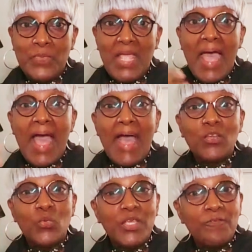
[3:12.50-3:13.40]

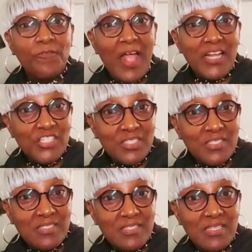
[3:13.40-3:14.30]
Halloween
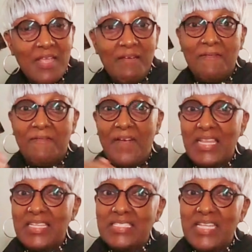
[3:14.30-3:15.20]
fractions?
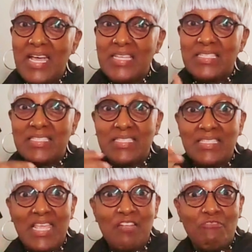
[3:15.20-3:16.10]
Valentine's
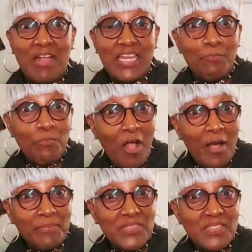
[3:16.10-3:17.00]
Day writing
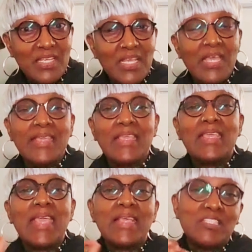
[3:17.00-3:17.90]
prompts?
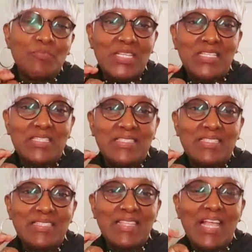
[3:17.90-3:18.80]
Yes,
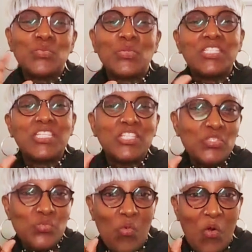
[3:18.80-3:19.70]
please. That's what
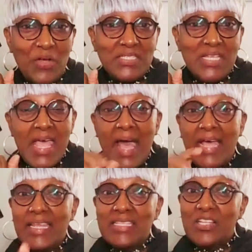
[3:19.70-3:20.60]
teachers want.
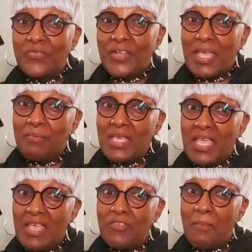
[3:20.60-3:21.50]
And let's not forget
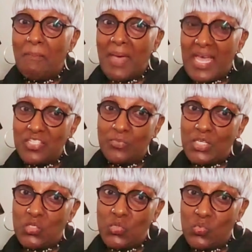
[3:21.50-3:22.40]
behavior
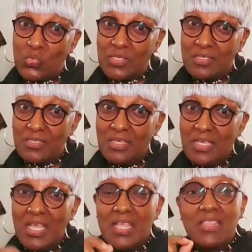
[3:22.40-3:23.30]
management tools.
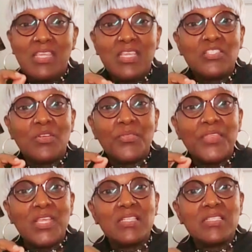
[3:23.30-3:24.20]
These are
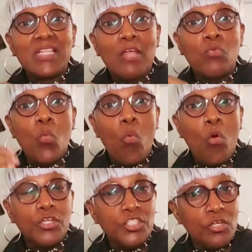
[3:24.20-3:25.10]
things like
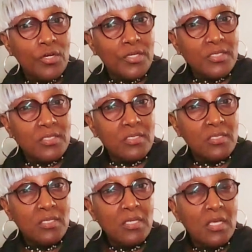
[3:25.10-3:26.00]
reward charts,
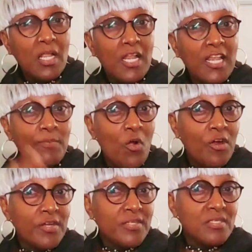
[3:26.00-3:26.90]
clip
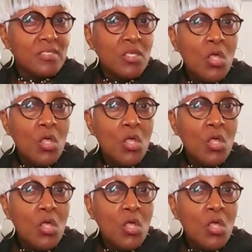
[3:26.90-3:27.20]
arts,